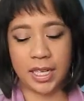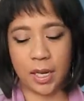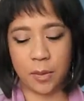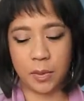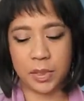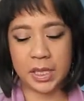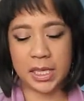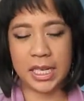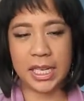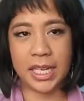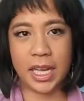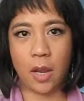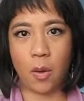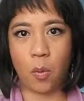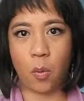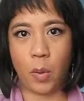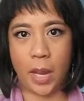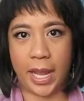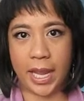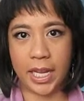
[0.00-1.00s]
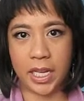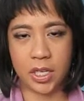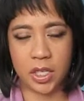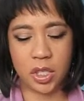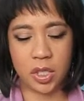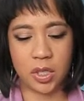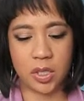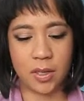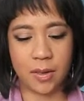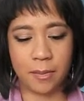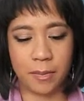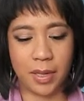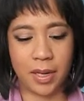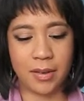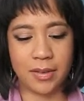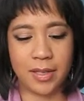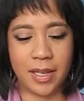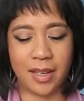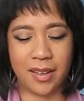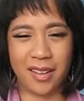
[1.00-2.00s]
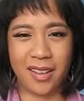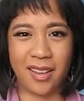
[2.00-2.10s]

I was gonna get Wedge, but I was like,